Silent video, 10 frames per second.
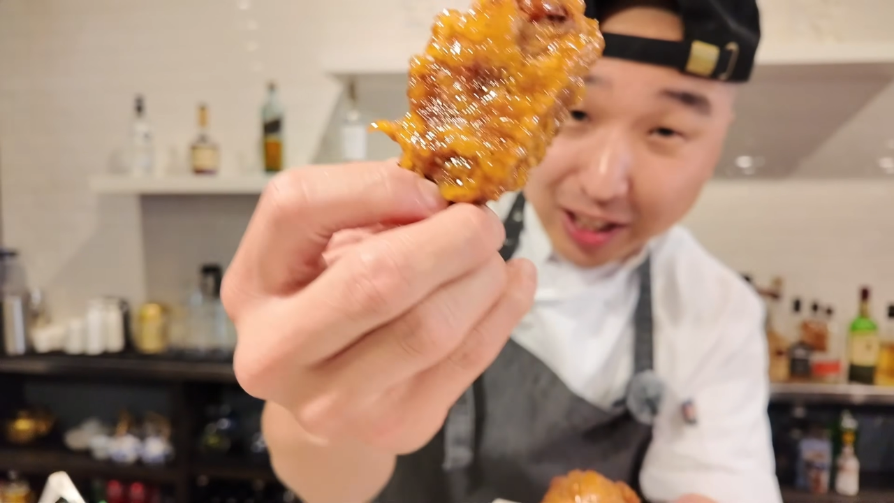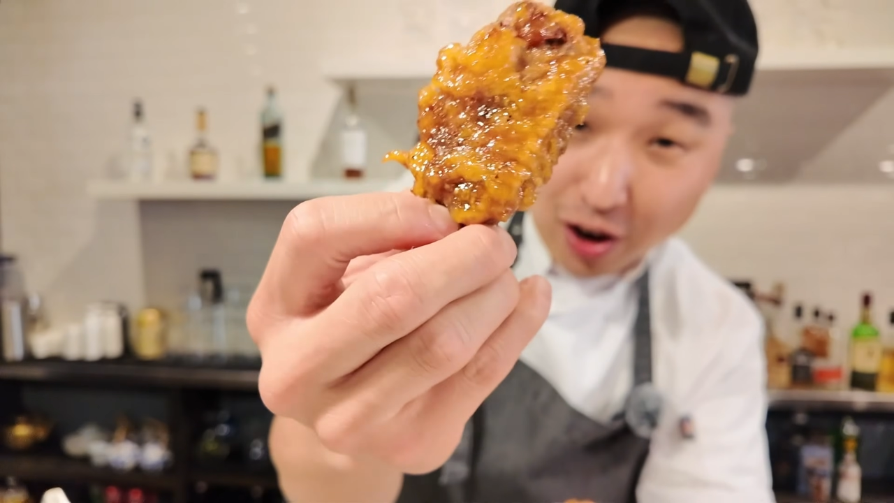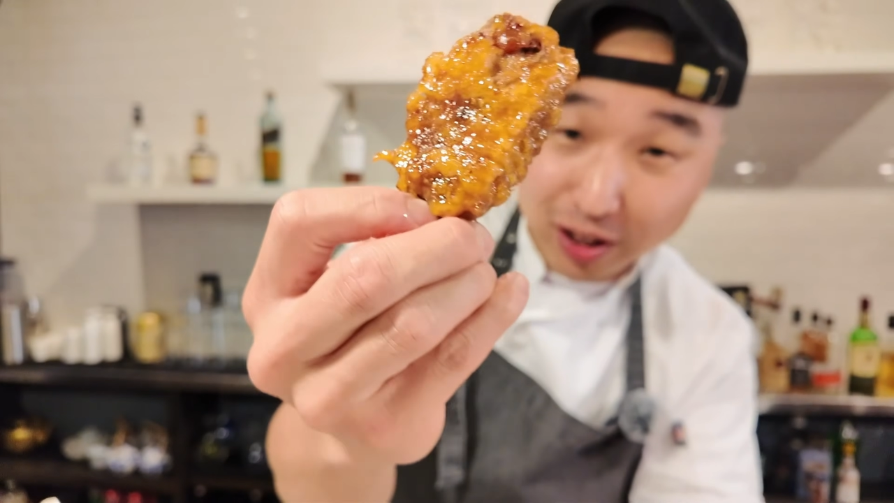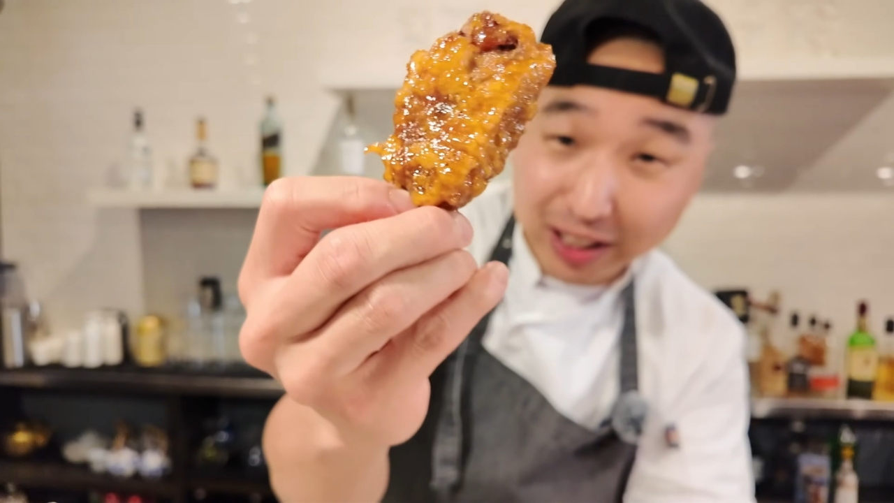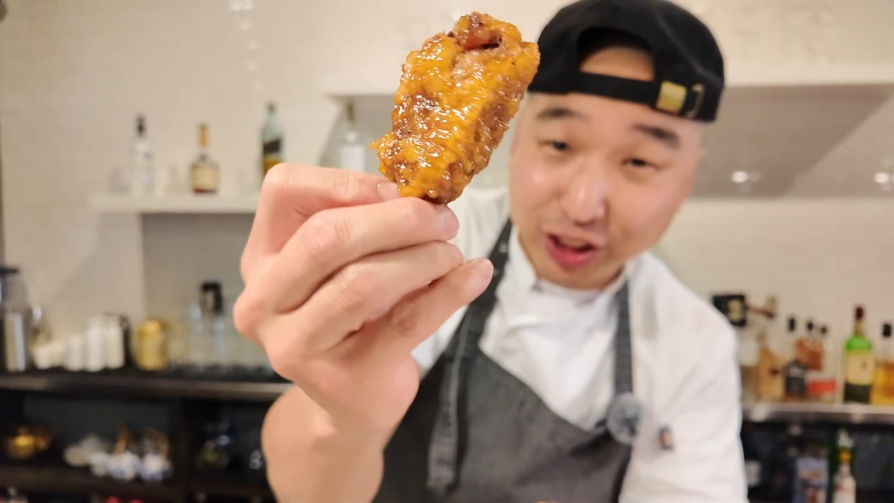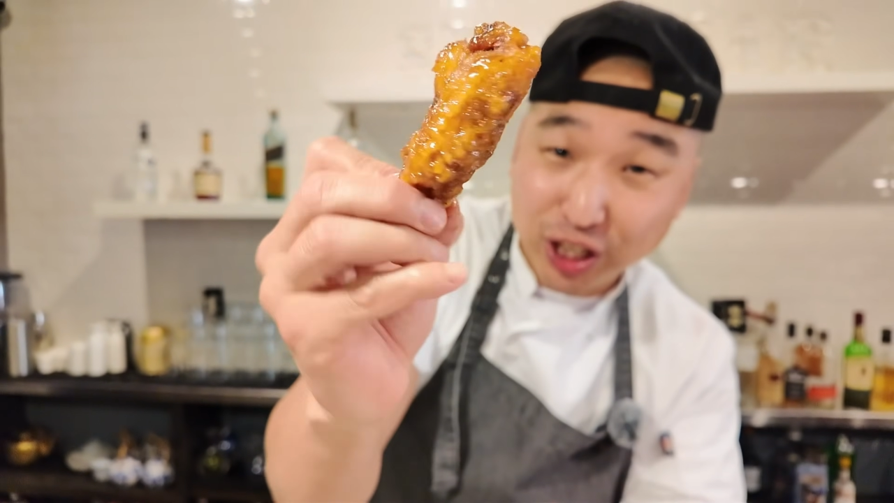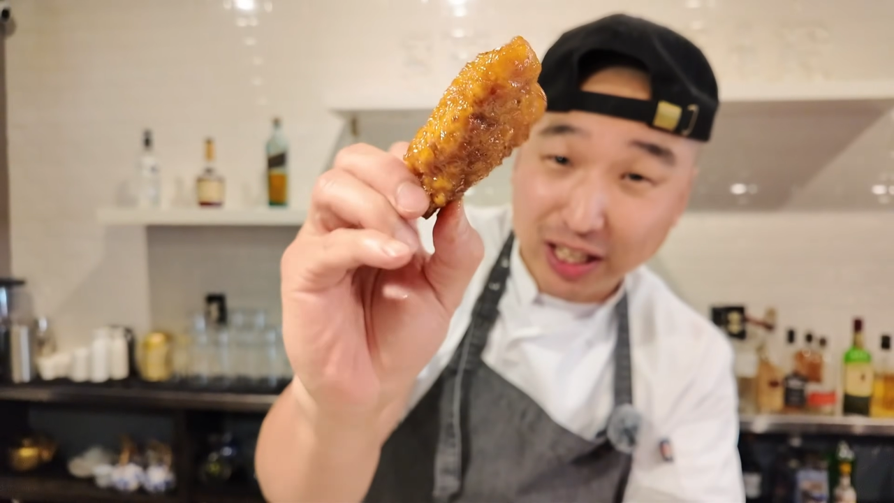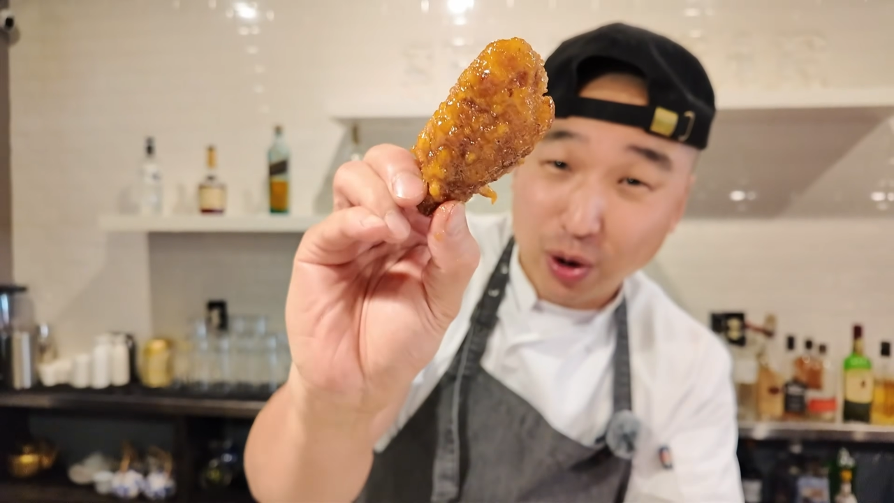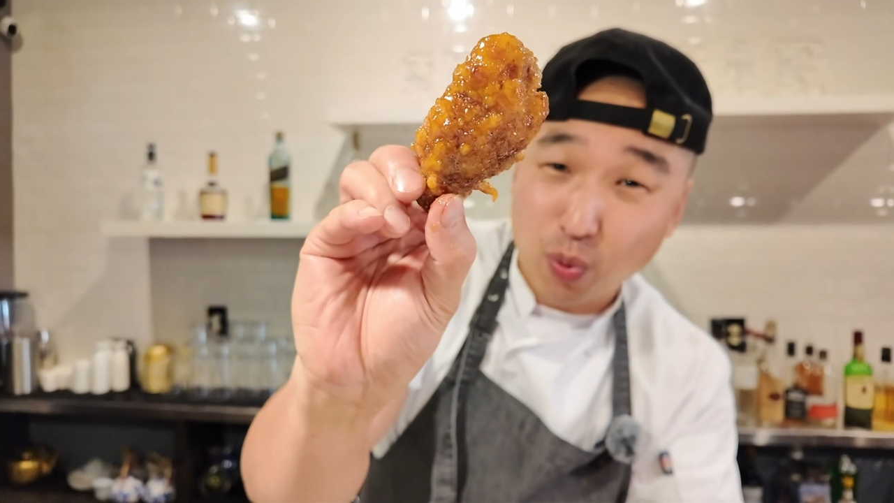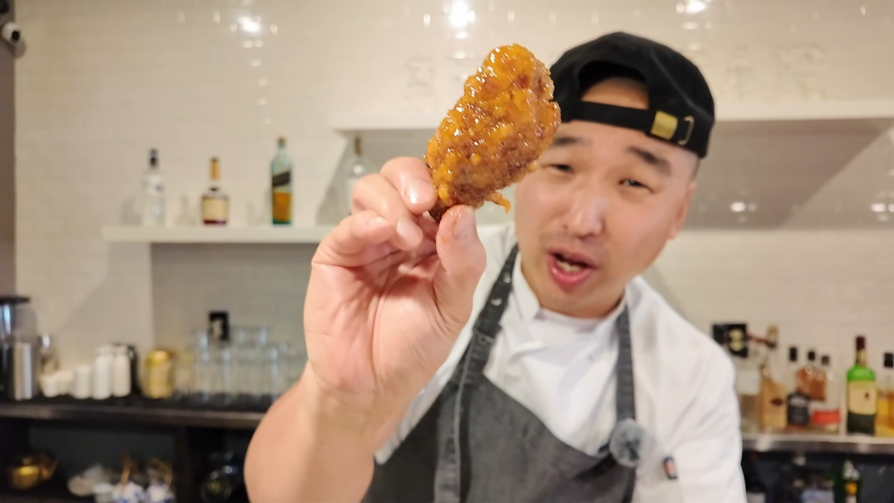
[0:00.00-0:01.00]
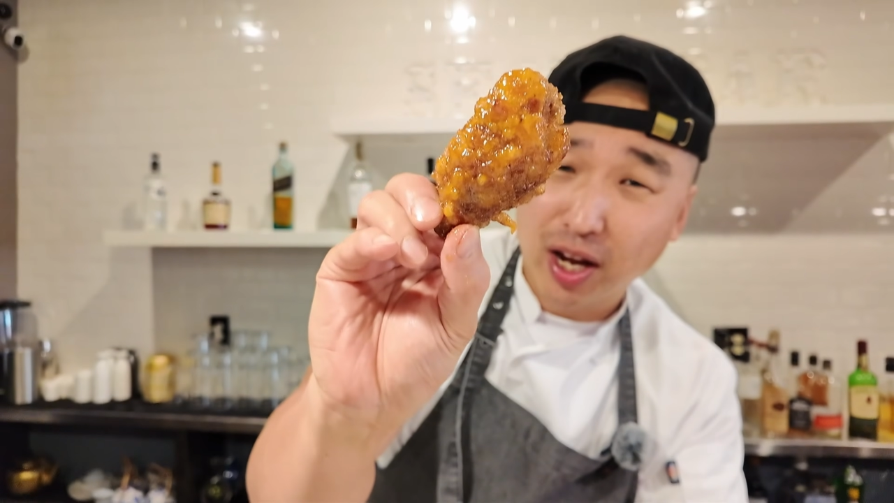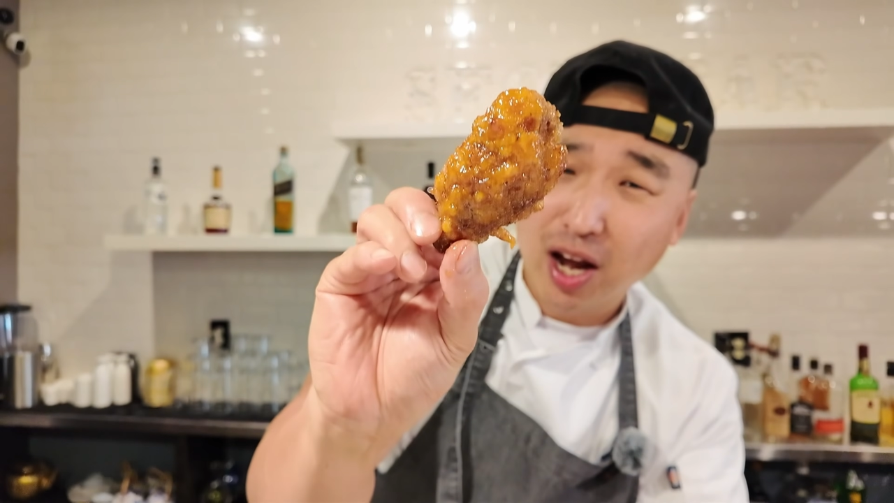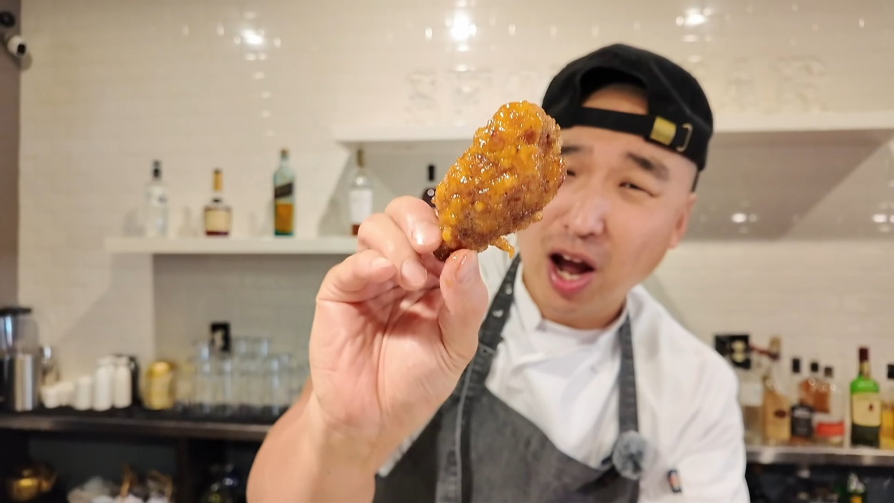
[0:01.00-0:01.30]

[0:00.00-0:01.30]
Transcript: garlic chicken wing.